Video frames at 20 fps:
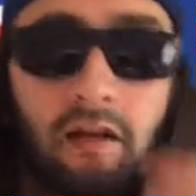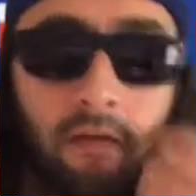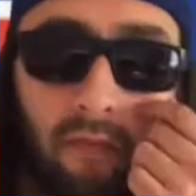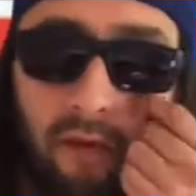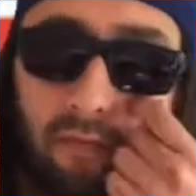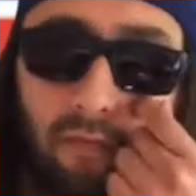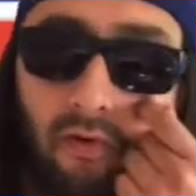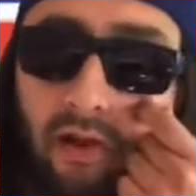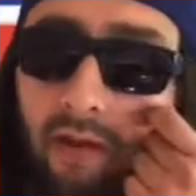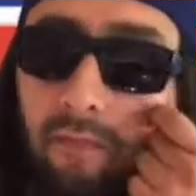
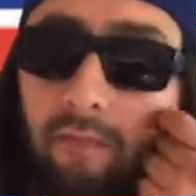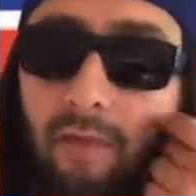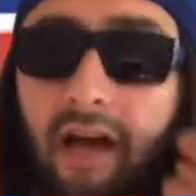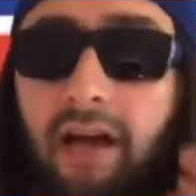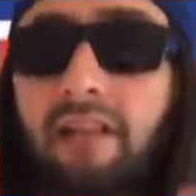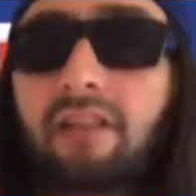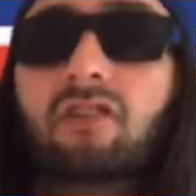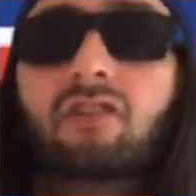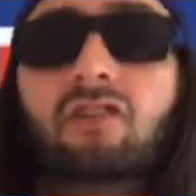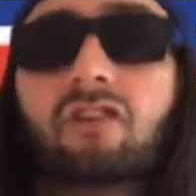People get
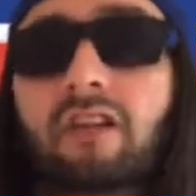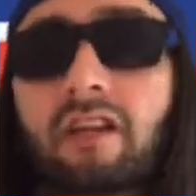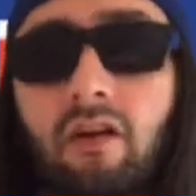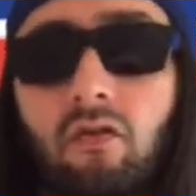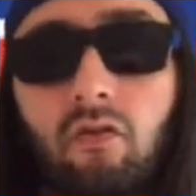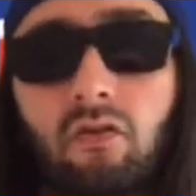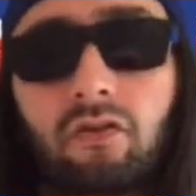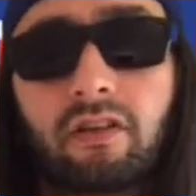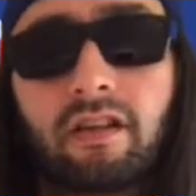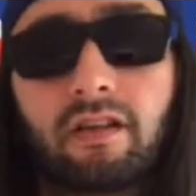paid to share
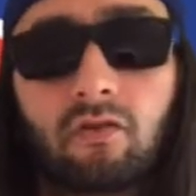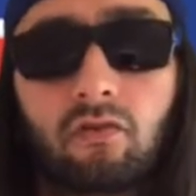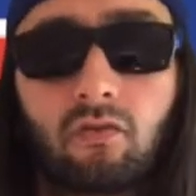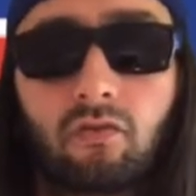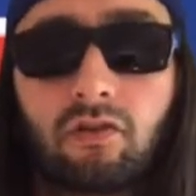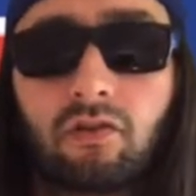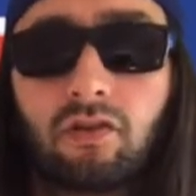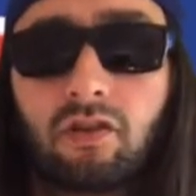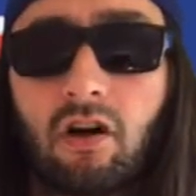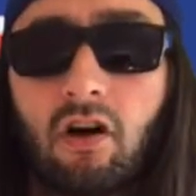content all
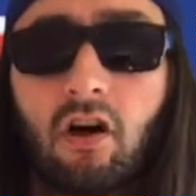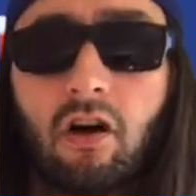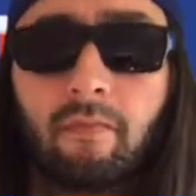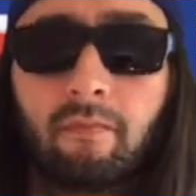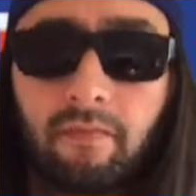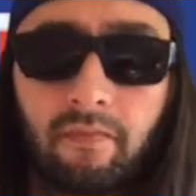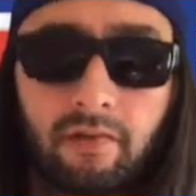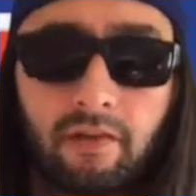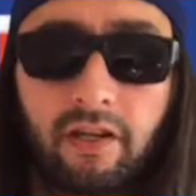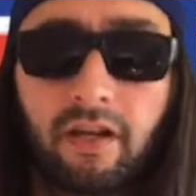the time.